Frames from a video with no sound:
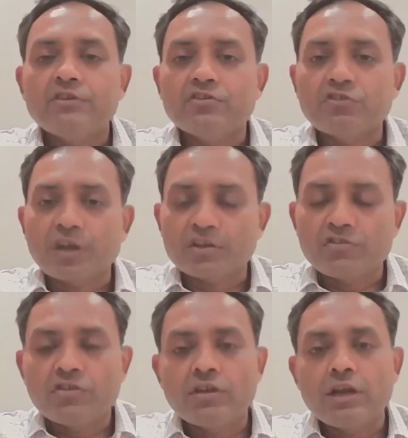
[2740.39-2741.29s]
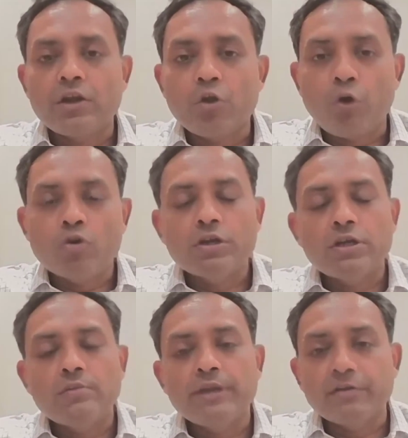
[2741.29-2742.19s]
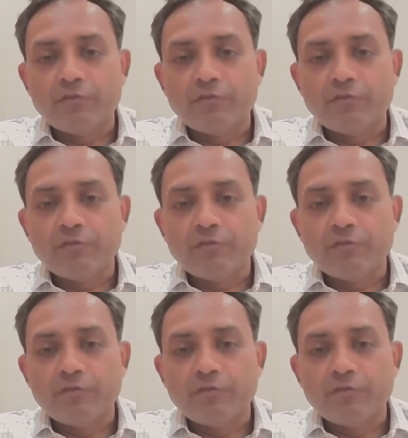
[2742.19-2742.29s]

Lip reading: a structural long-term